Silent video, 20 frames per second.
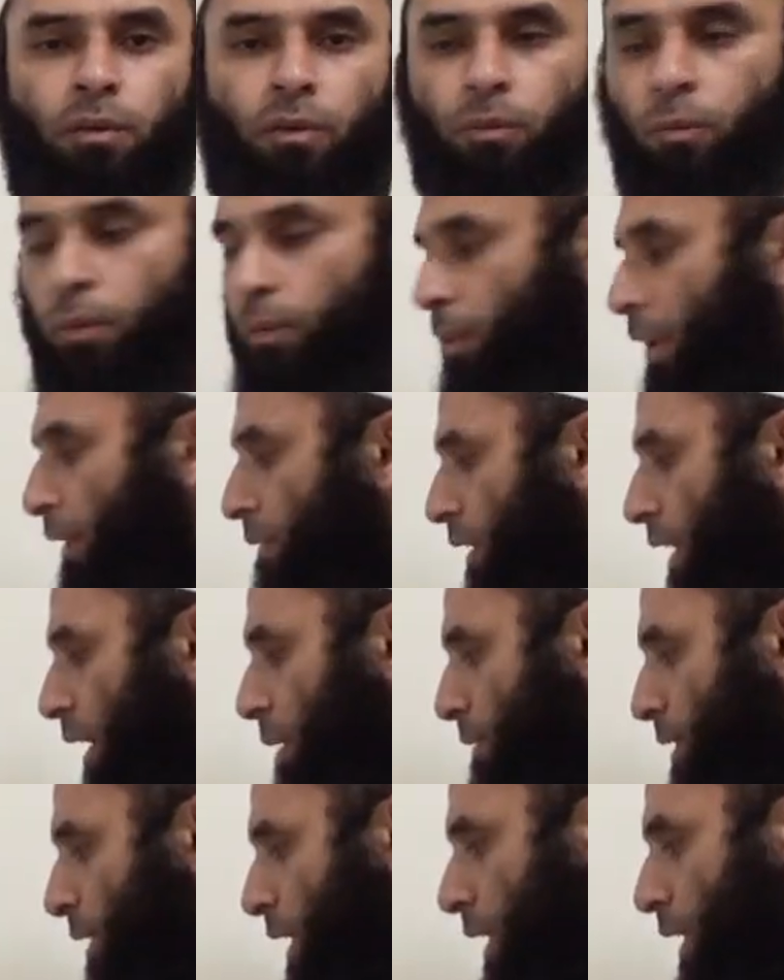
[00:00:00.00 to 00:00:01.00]
When we have a Laam
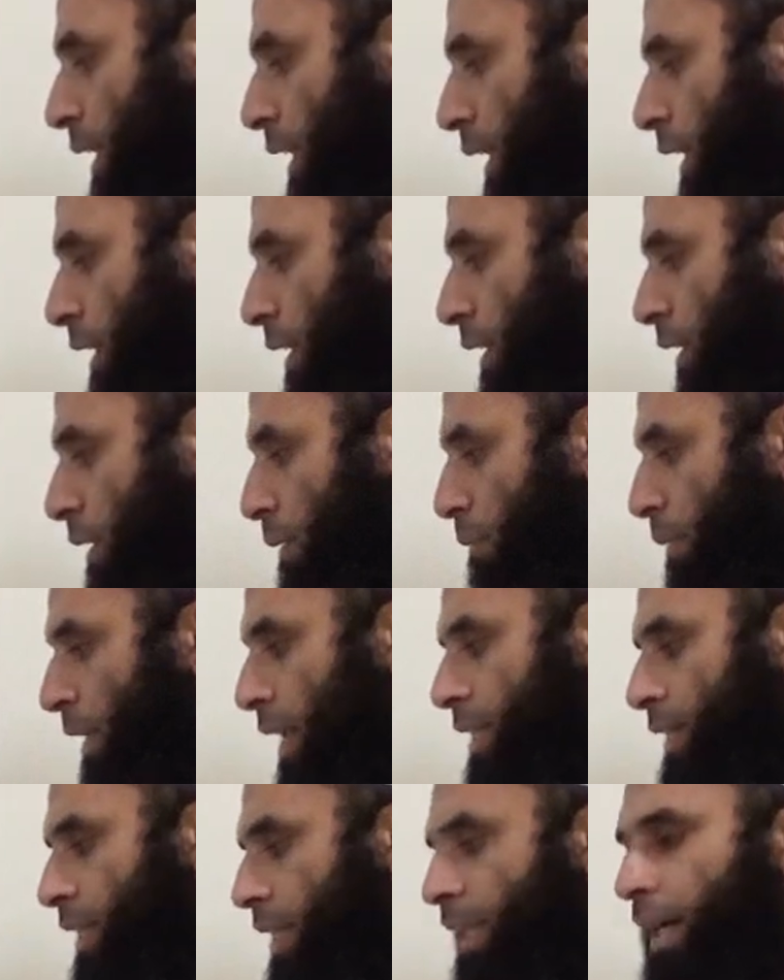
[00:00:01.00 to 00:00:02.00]
Saakinah,
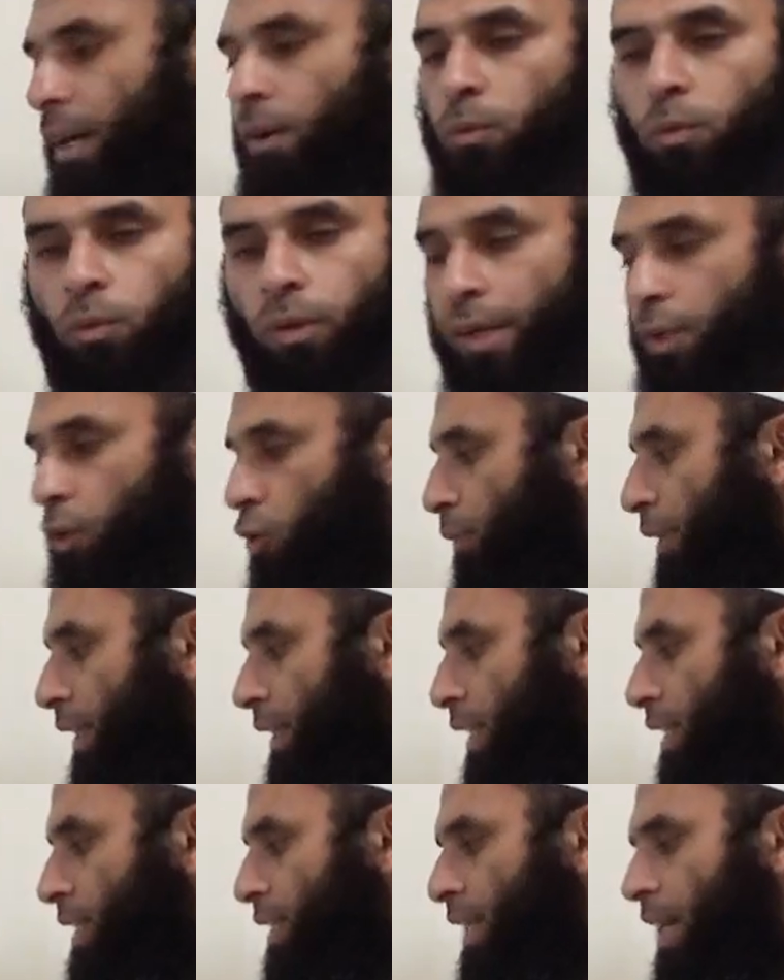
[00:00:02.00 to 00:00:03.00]
plus a noun, we're going to make
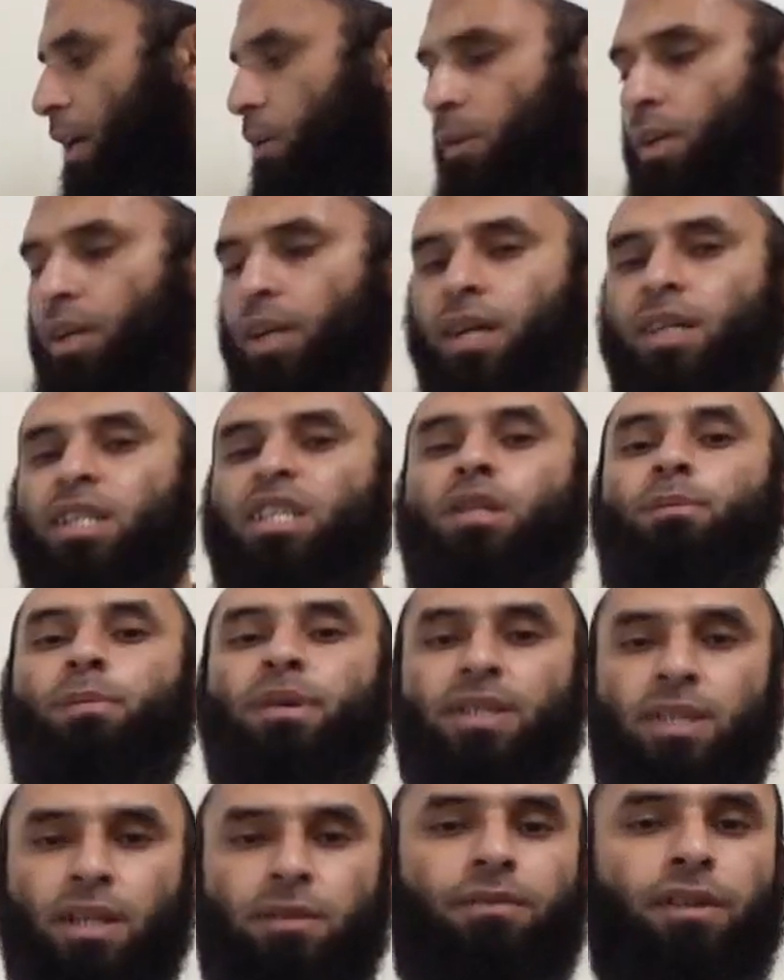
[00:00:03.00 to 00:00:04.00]
this noun
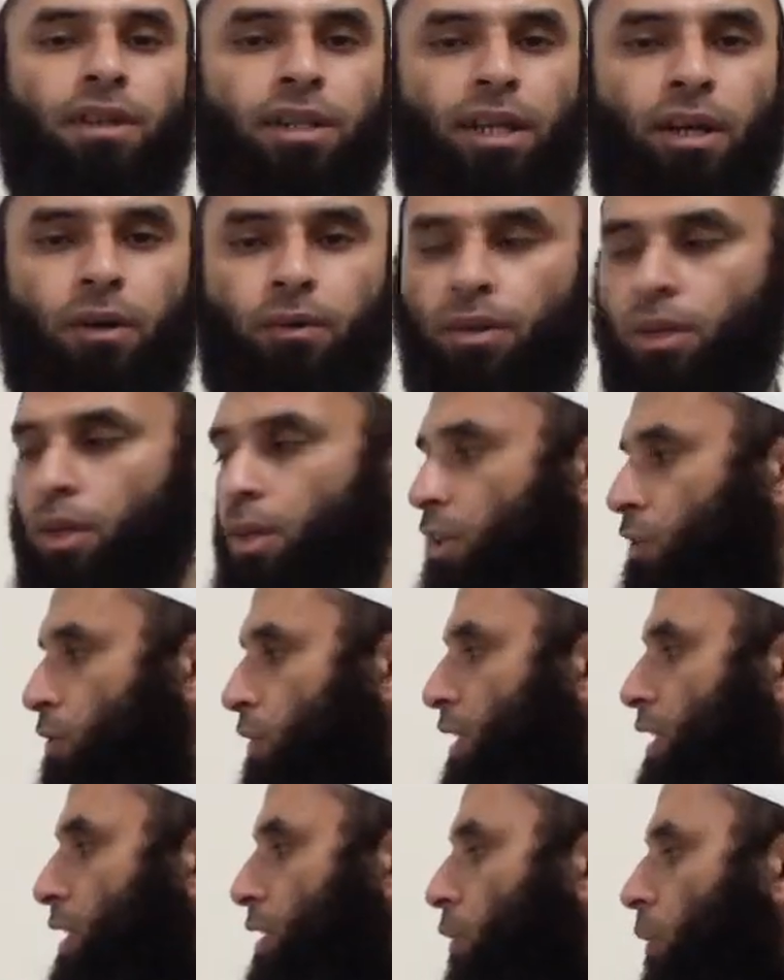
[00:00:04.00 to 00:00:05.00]
specific noun. So
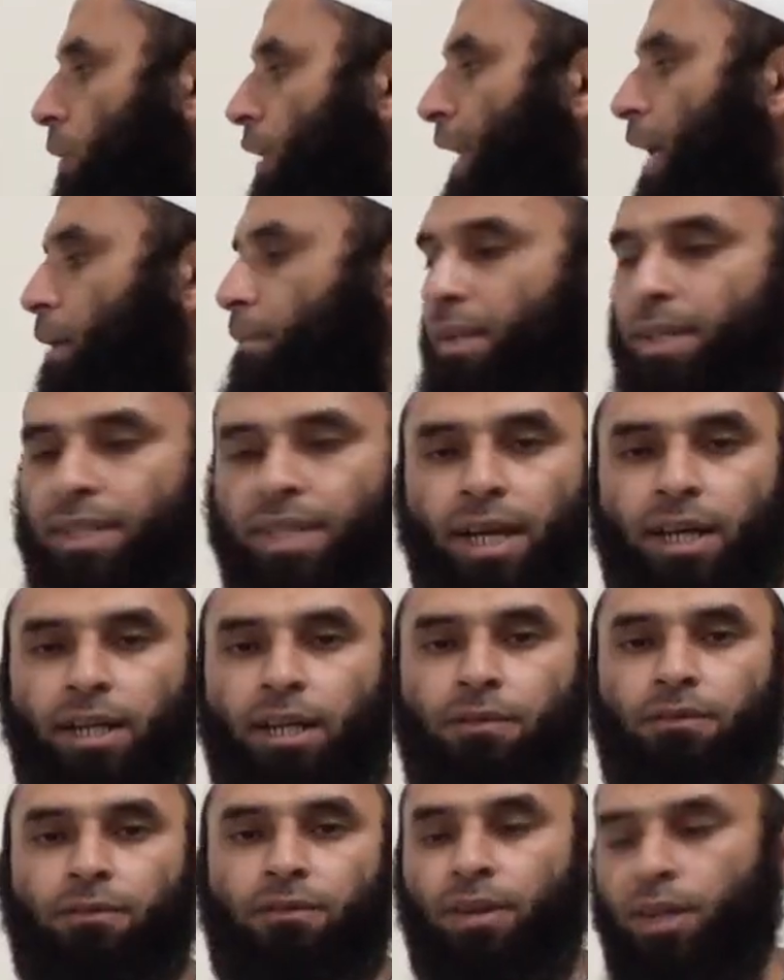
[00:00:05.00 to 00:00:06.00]
this is called Laam
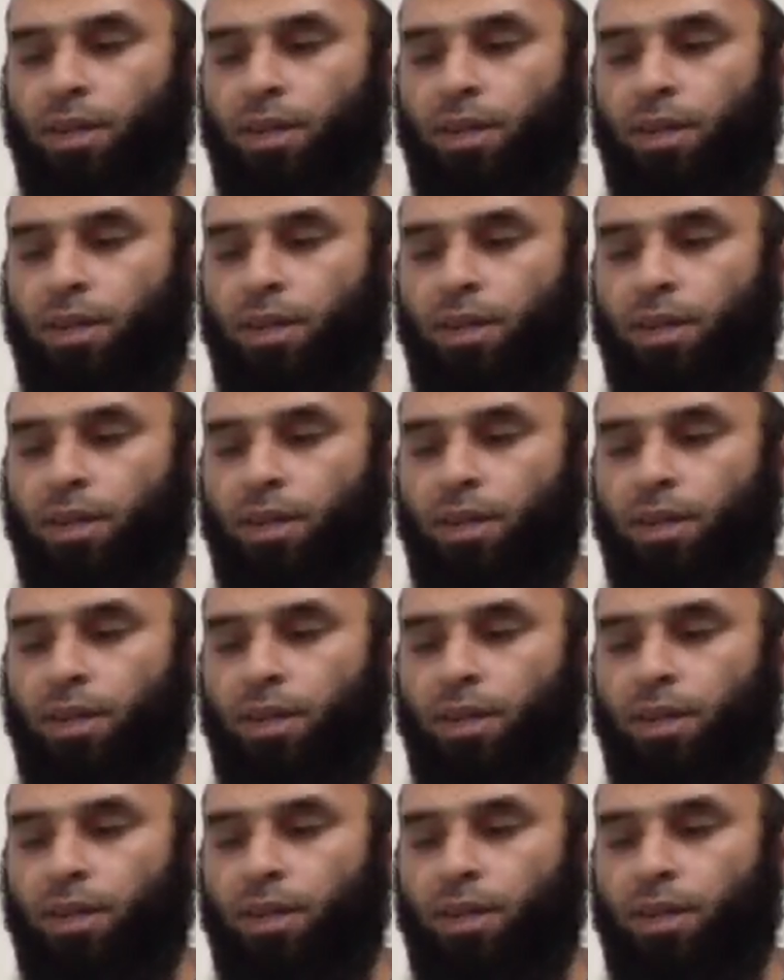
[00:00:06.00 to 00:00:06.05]
al-Ta'rif,